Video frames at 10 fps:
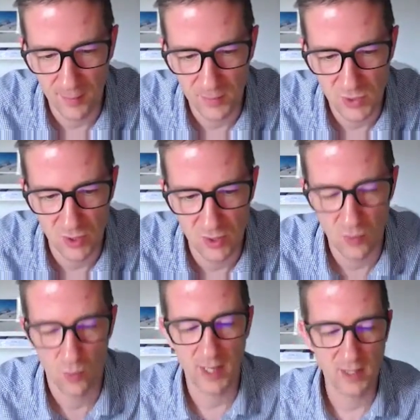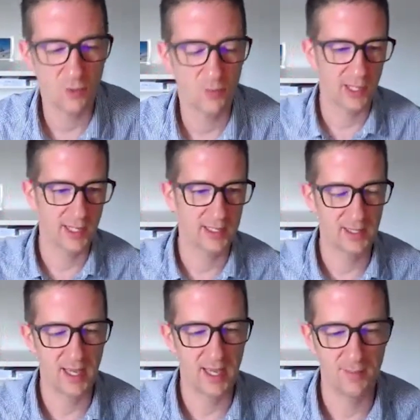so that when you're playing the
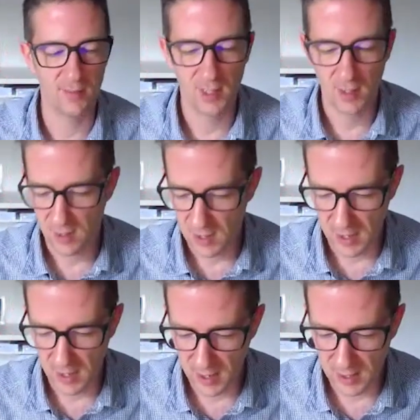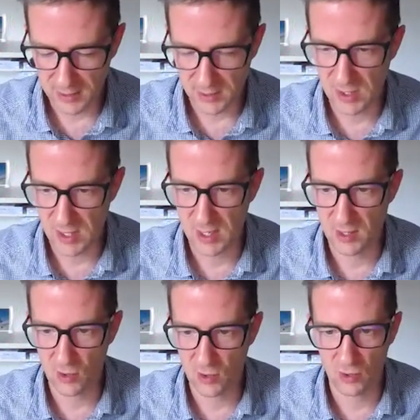game, let's say
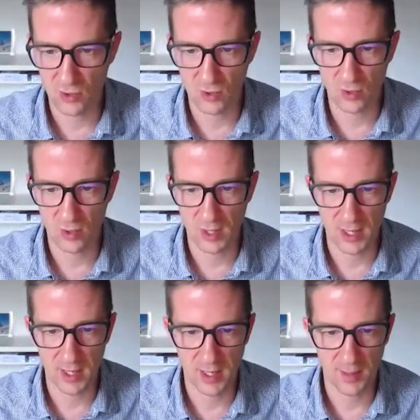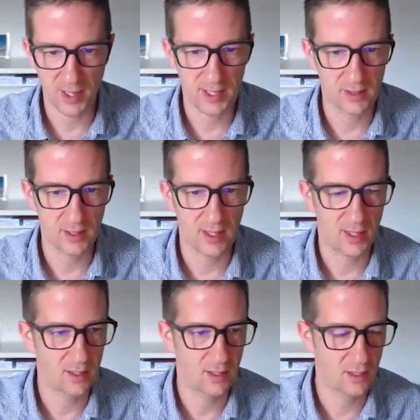you're playing
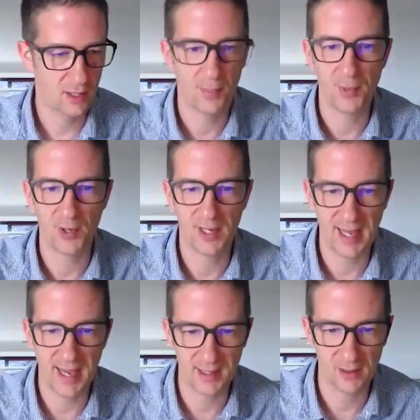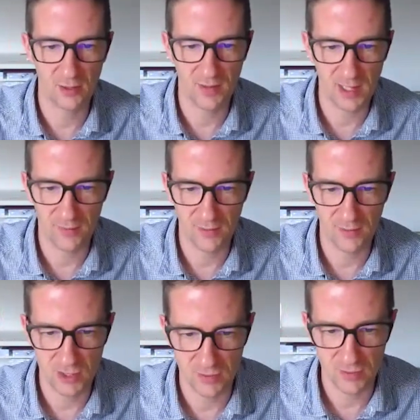the tampering hand of
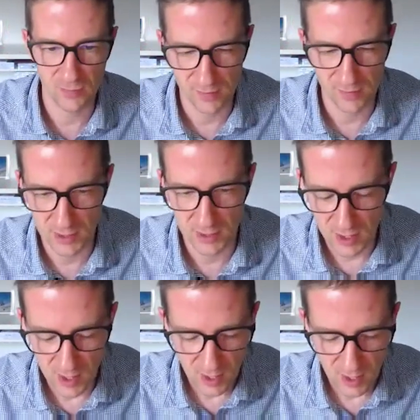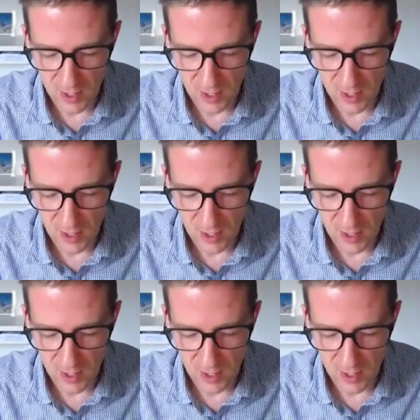elevation of privilege,